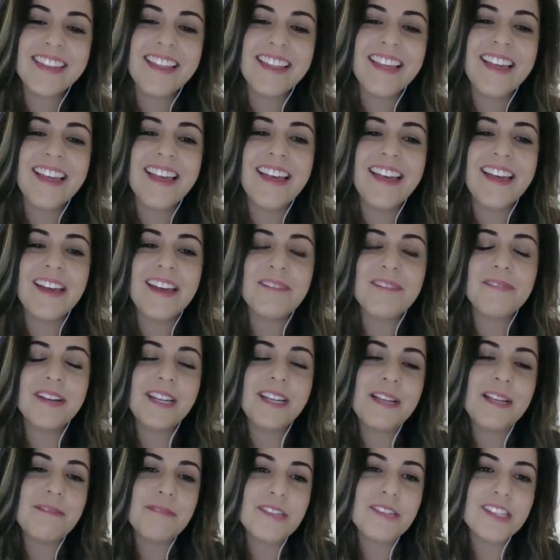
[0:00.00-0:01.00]
My
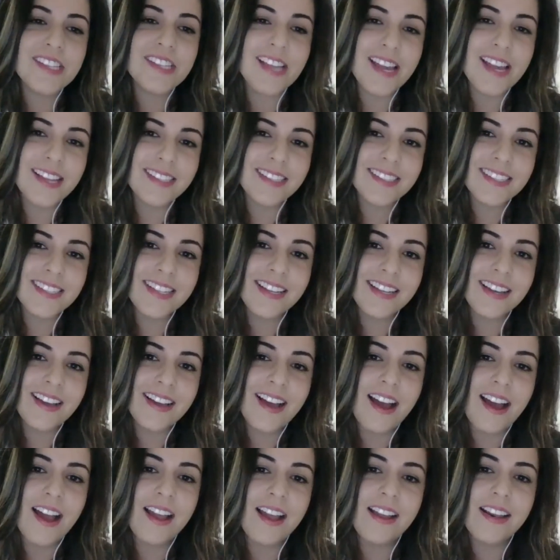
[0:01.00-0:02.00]
name is Jessica.
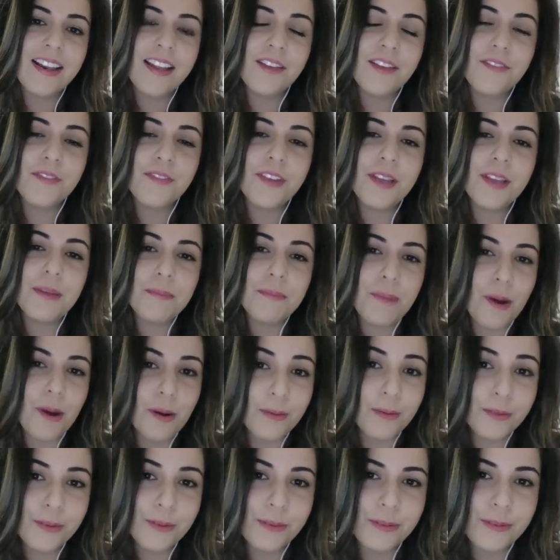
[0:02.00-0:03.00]
I live in
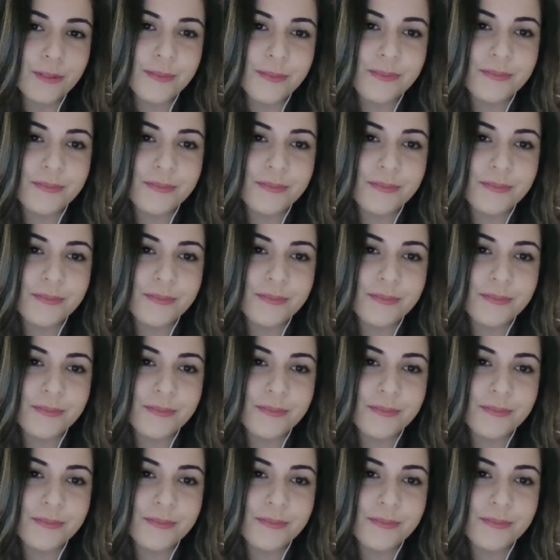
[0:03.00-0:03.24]
Bauru.